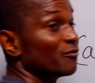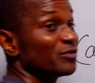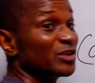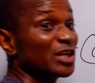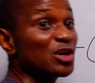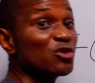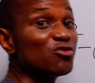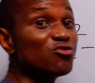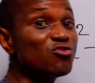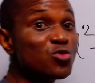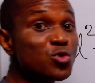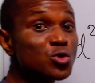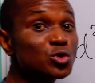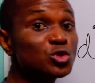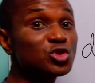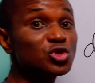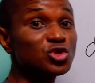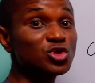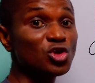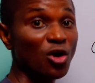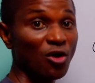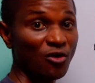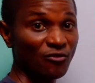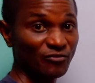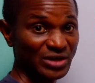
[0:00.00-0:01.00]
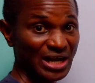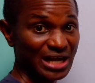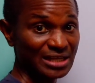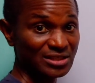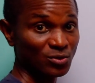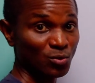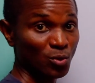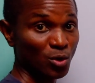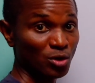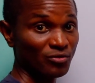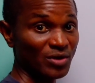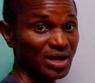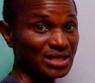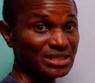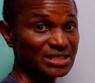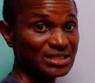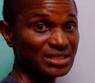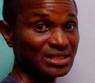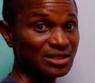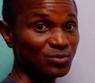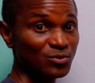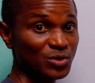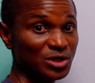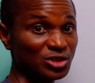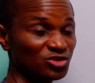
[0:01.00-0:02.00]
of the roots of that
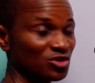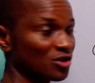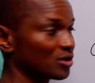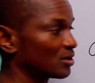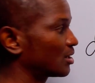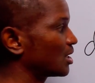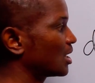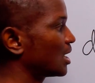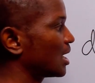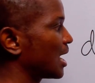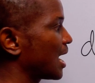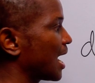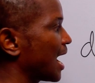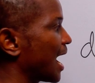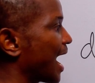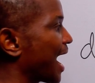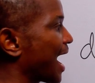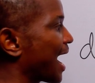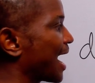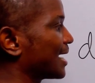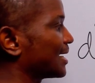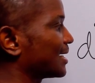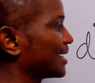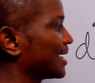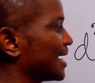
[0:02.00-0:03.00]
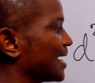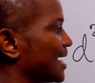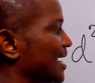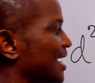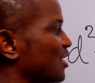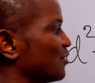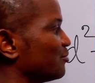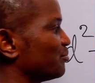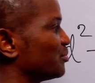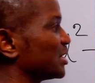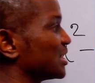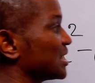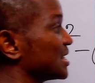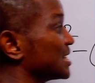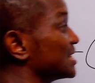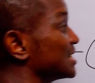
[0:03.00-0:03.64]
quadratic equation, and ab